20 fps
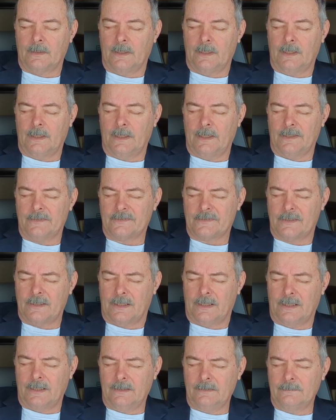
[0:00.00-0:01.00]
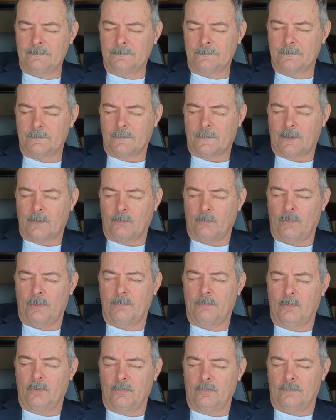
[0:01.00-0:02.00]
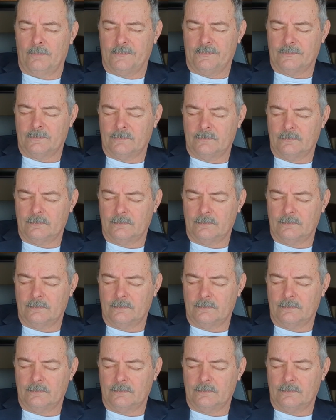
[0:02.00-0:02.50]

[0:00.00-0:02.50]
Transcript: And as God removes